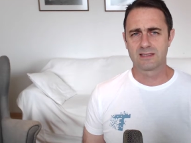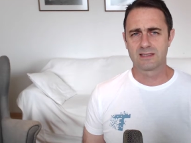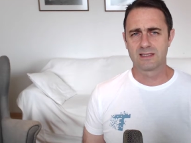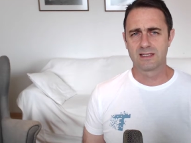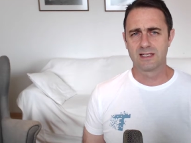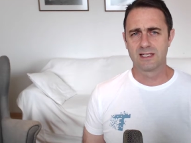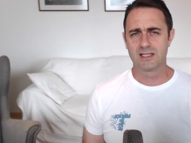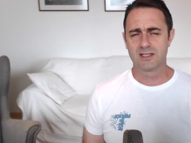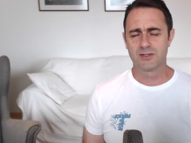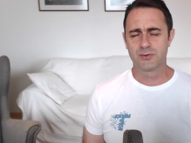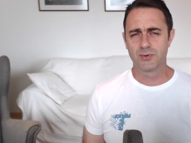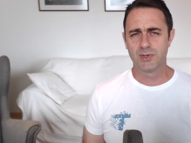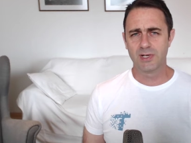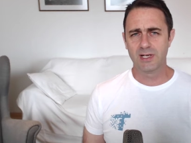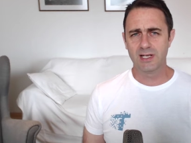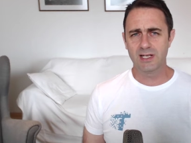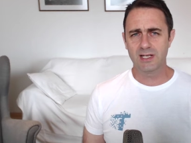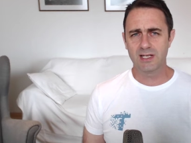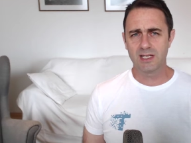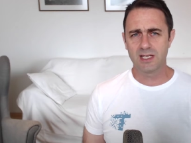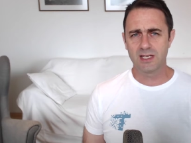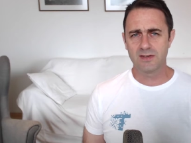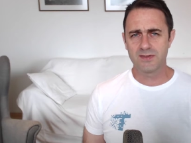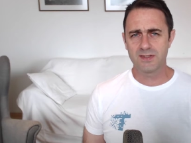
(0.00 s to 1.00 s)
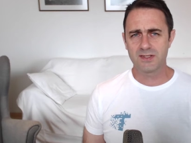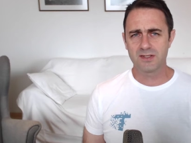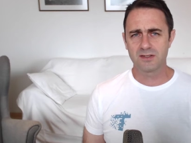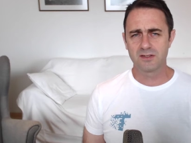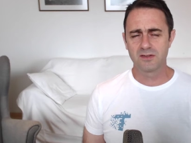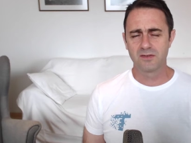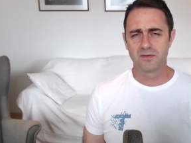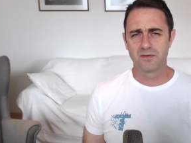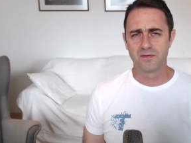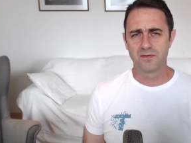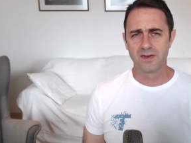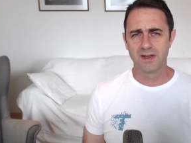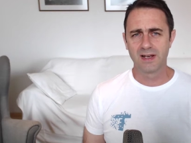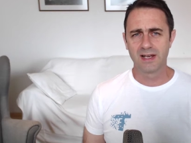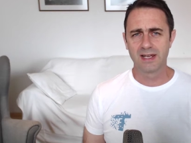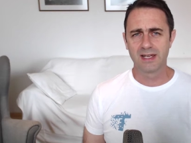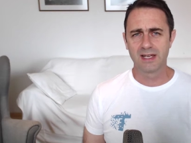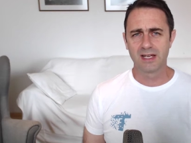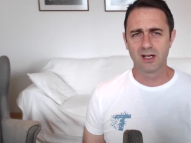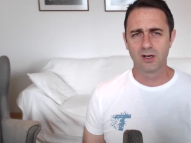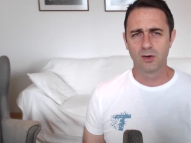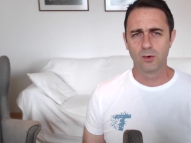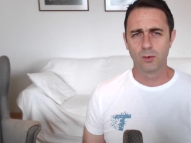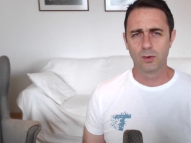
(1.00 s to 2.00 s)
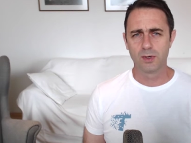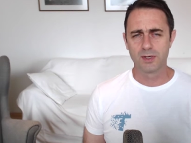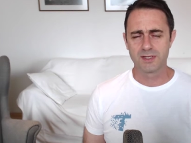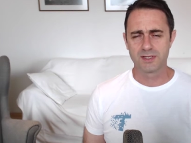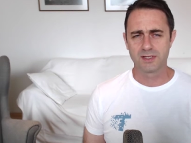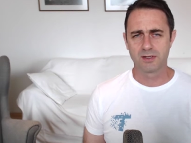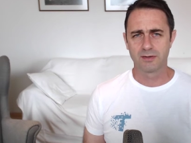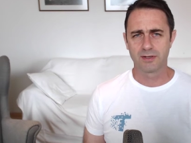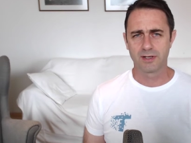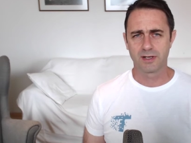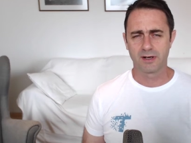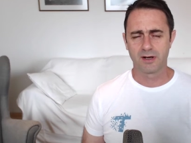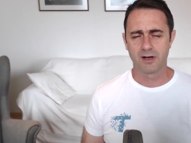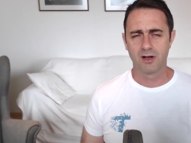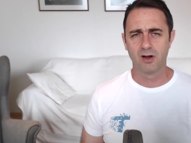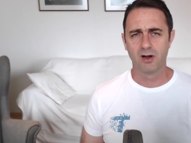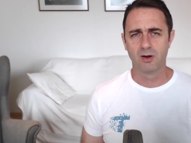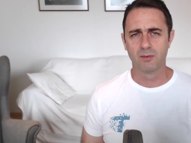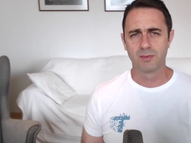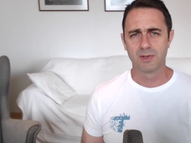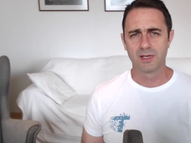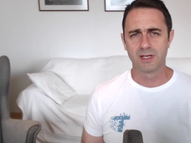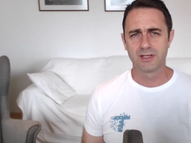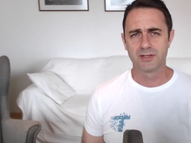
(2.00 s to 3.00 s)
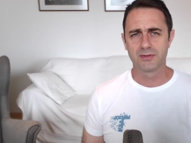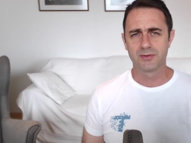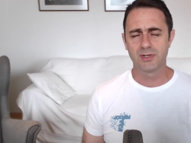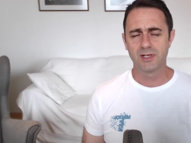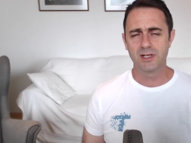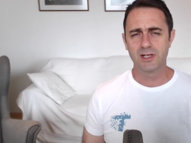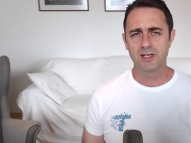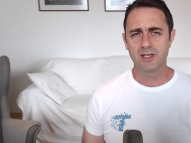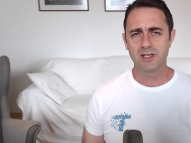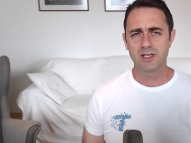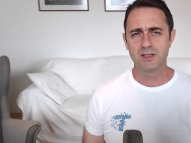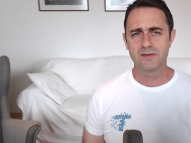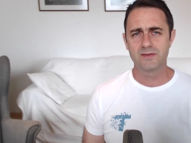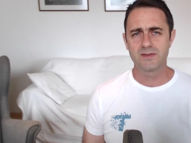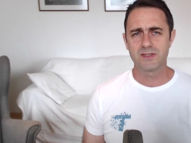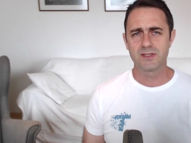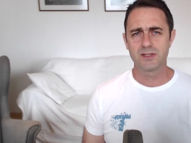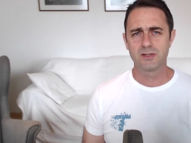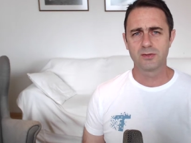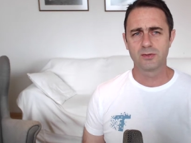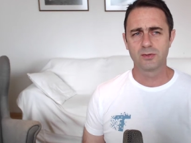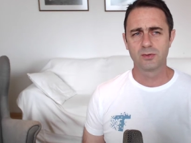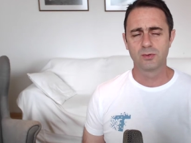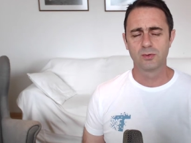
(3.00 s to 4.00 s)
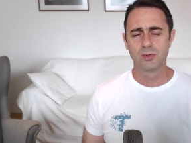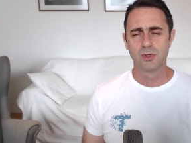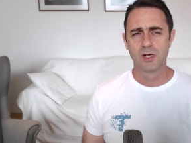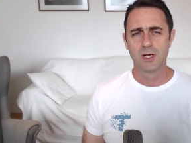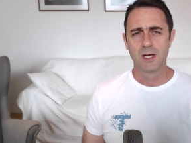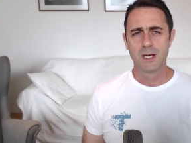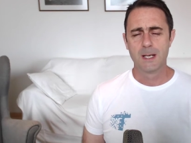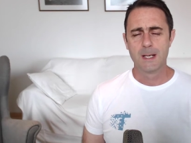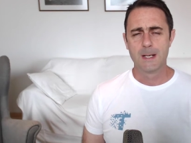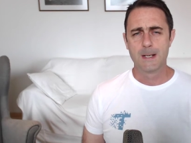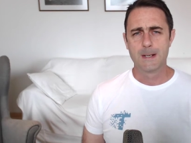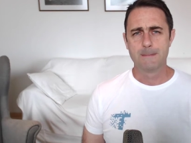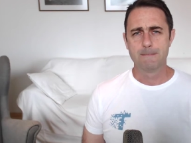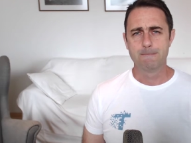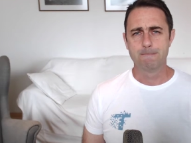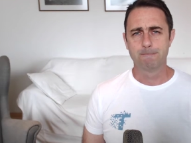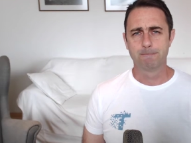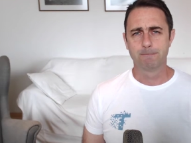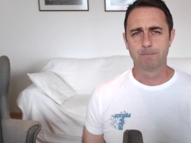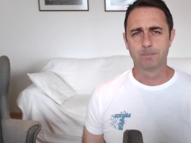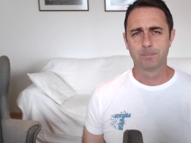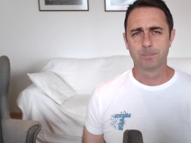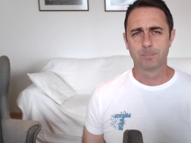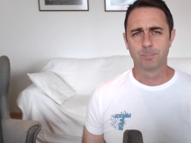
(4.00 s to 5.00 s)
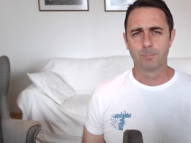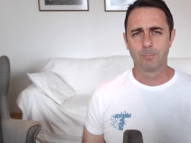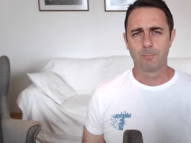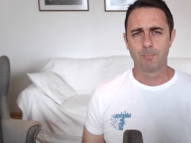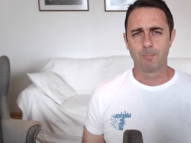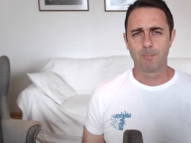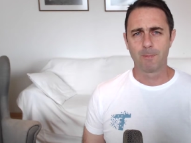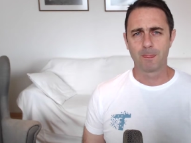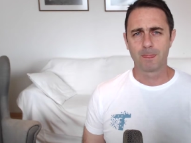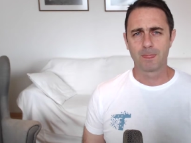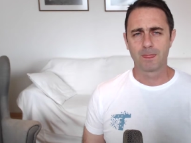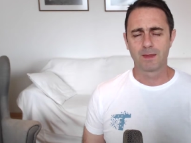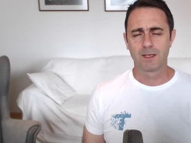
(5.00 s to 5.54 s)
it really gives you the feeling of what's gonna come it really gives you um,